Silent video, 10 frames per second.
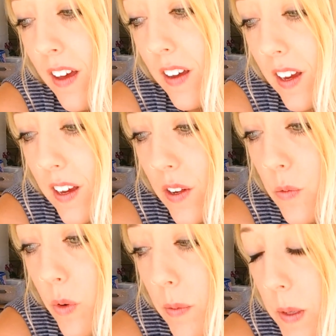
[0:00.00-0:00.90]
And
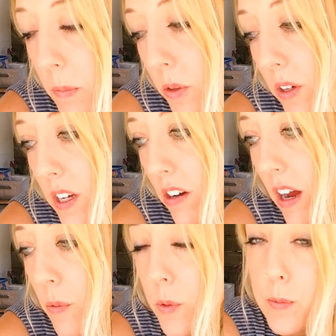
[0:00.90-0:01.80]
when people are here,
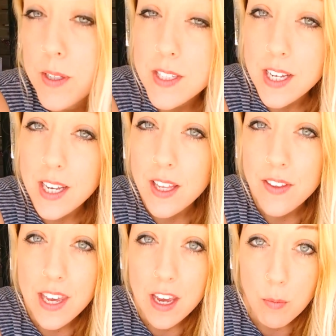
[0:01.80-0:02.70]
I will be staying in the
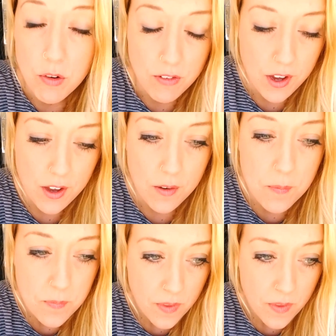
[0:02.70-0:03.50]
camper van.